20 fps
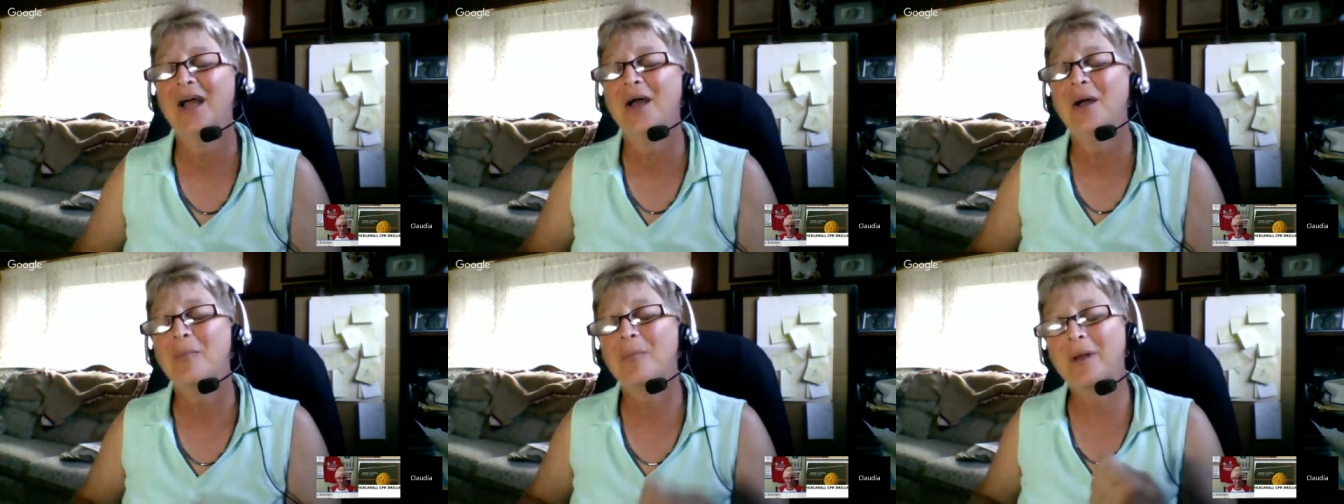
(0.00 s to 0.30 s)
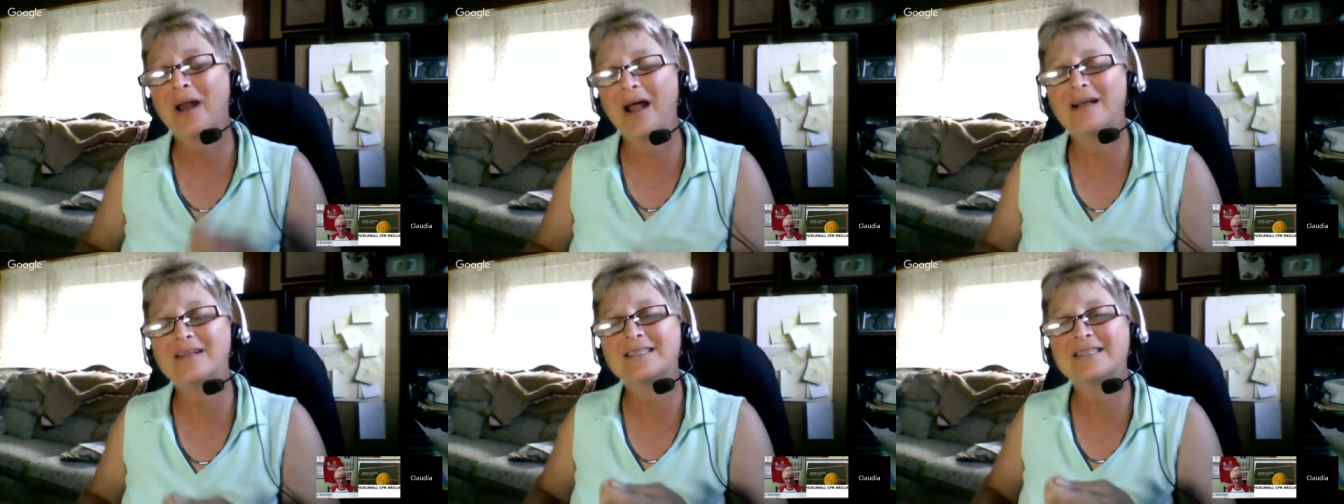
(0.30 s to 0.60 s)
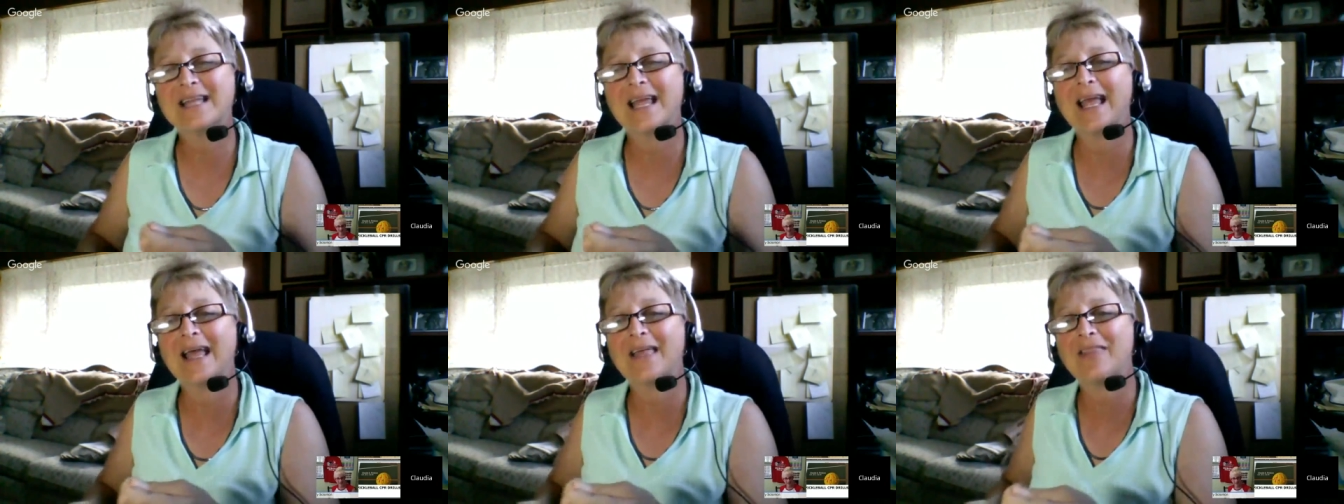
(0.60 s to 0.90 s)
But I'll
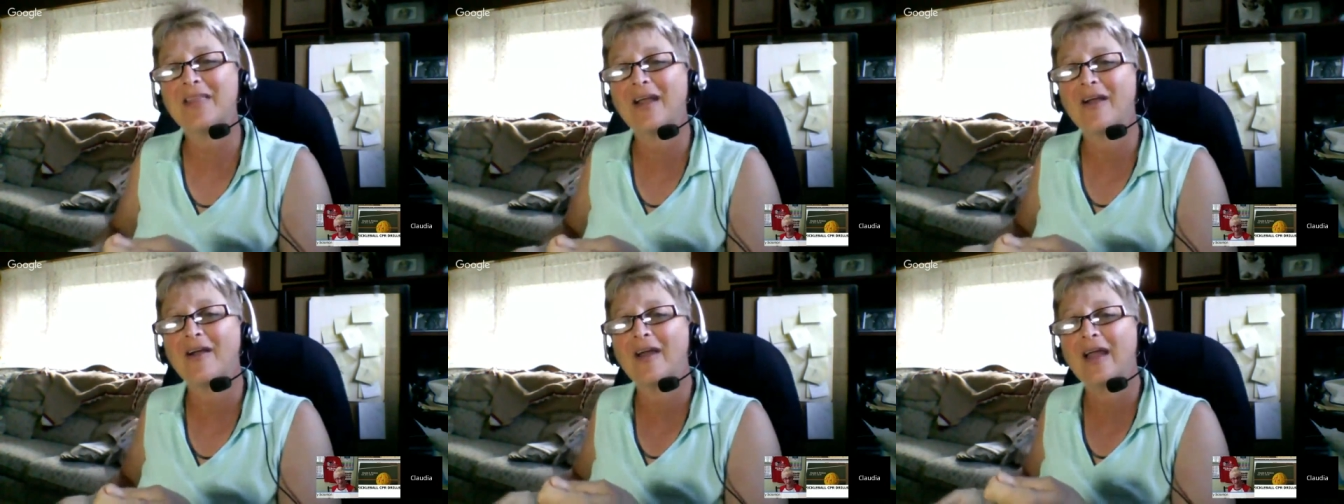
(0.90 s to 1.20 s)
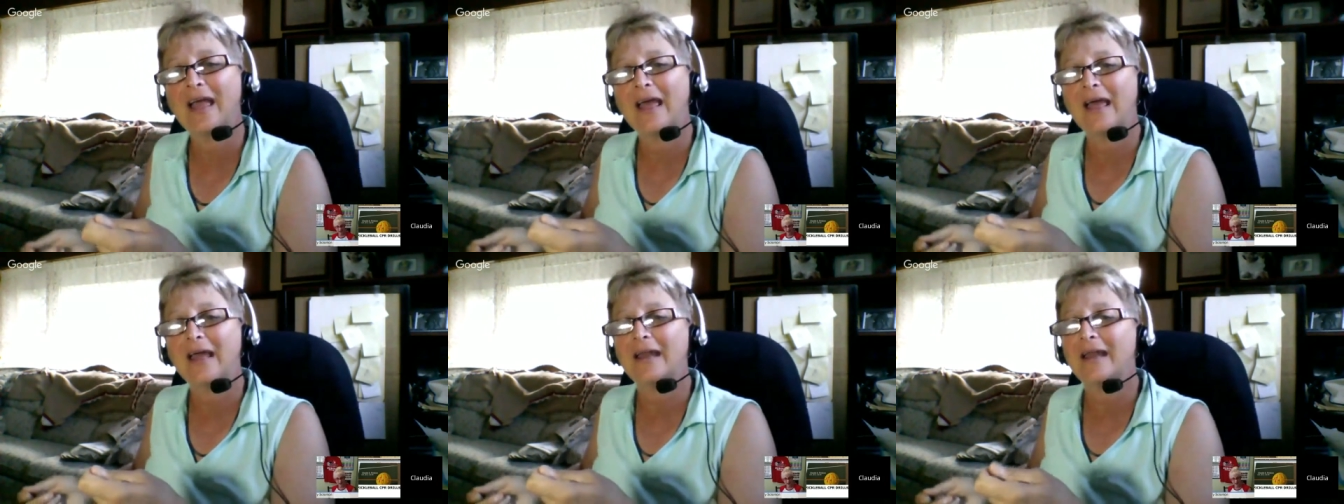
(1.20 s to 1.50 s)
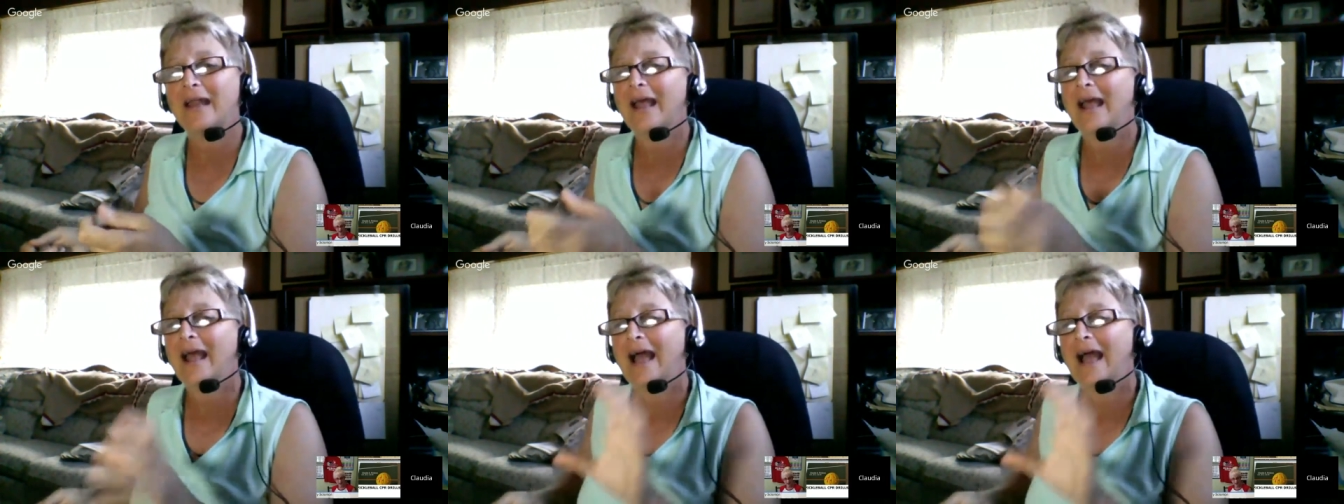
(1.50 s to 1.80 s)
stand there and
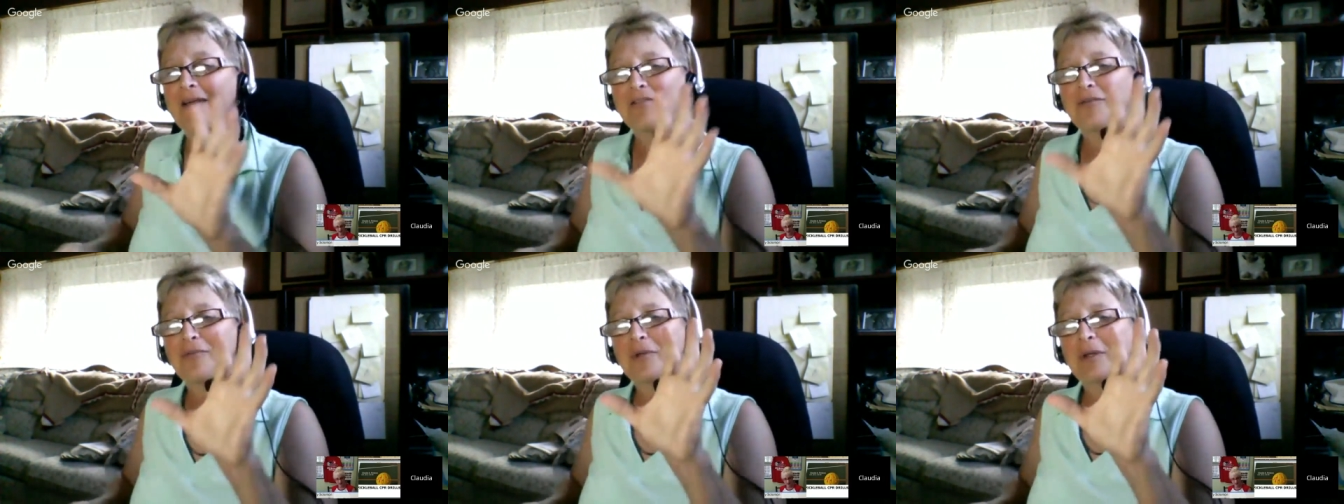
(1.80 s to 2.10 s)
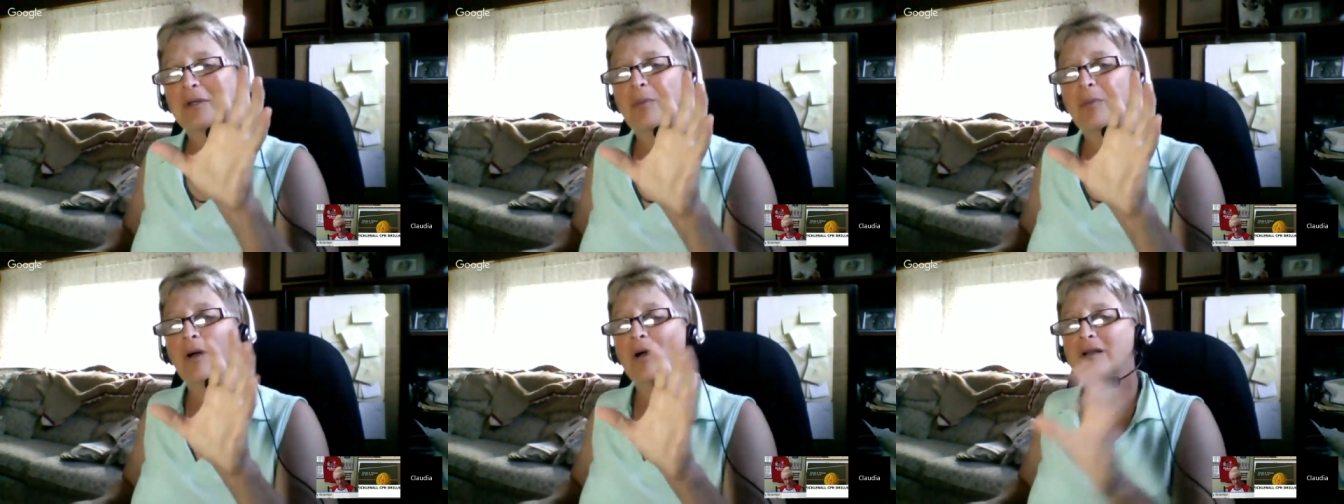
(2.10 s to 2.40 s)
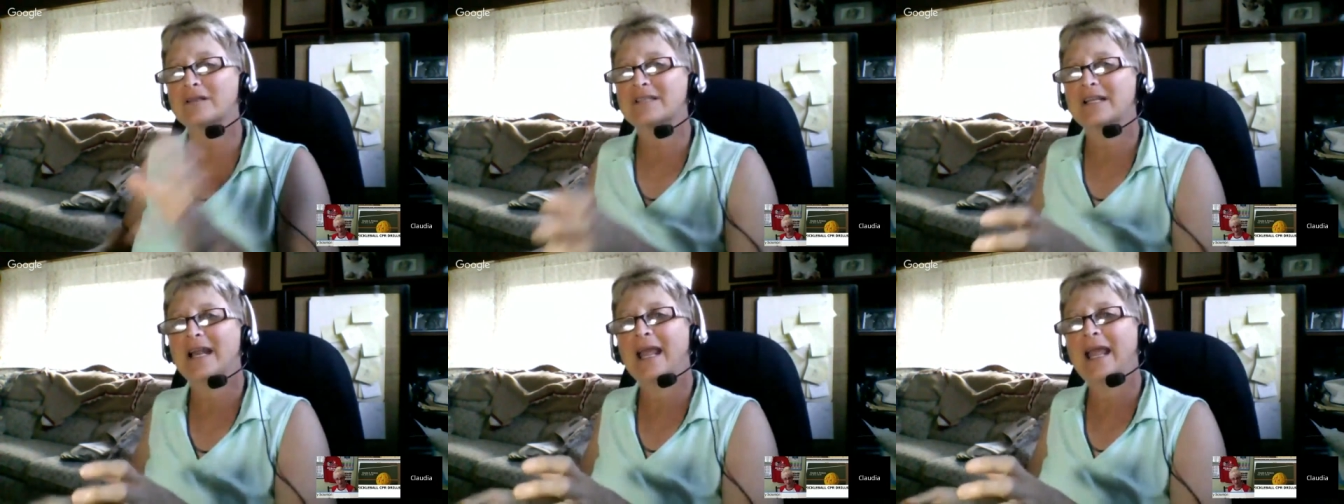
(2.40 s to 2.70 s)
I have 3 balls
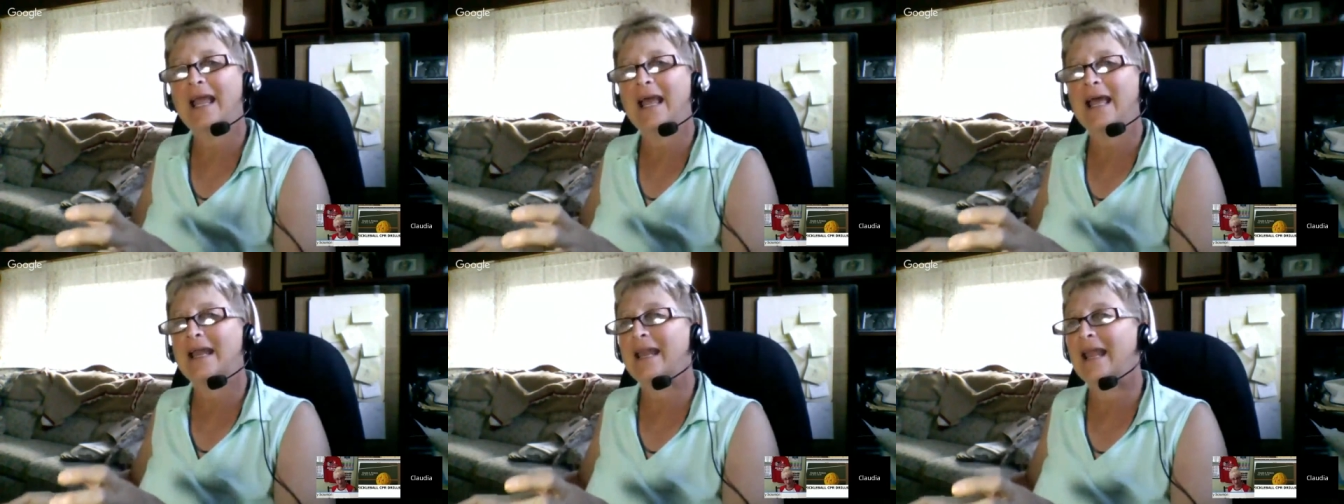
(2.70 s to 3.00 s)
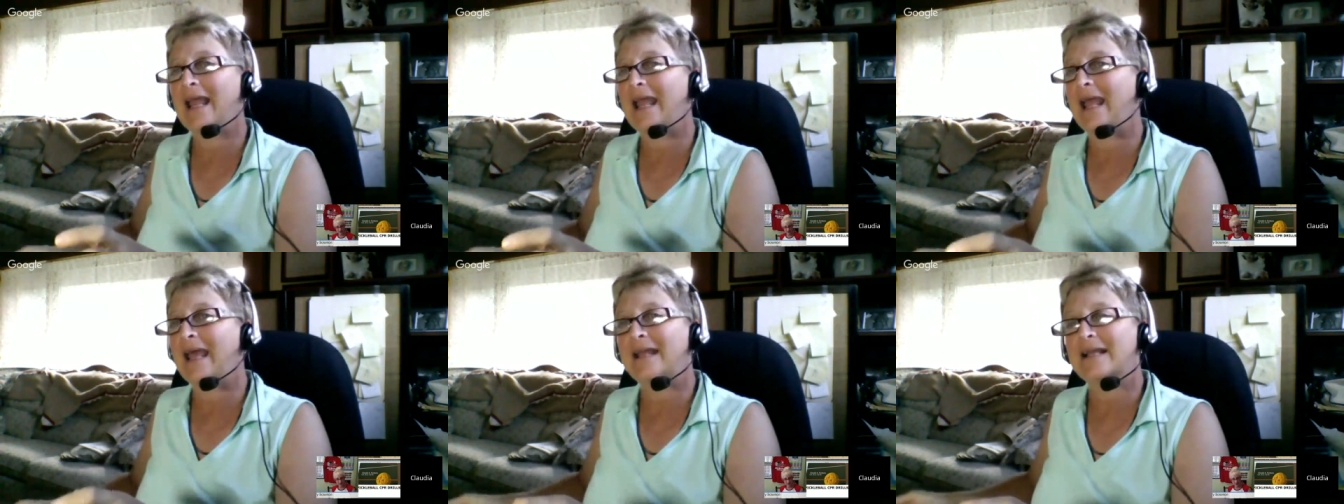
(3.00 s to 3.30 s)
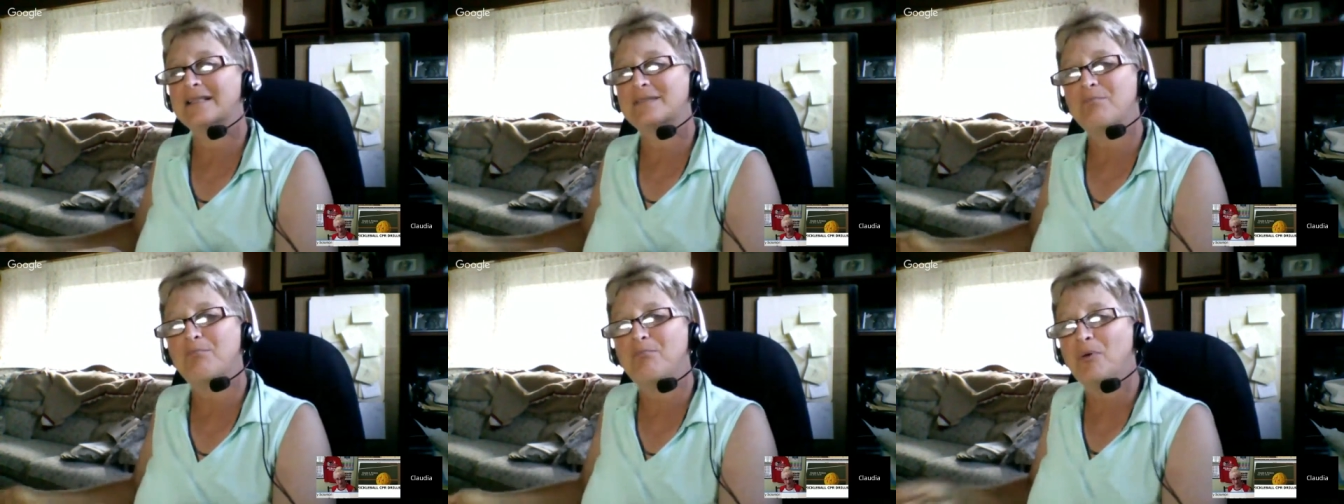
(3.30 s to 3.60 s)
in hand and
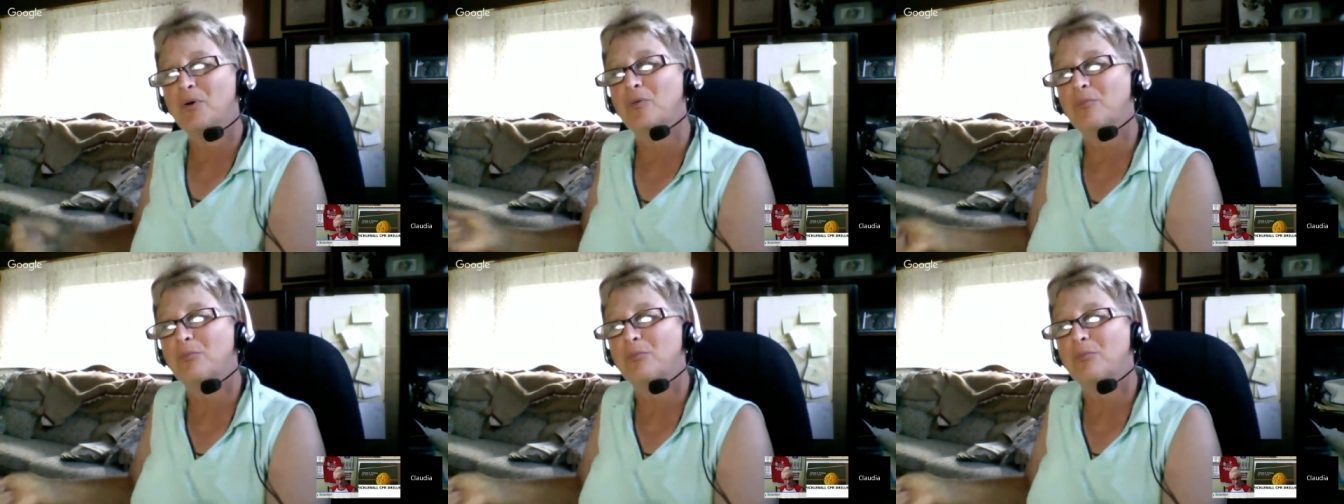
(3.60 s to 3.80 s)
it's boom,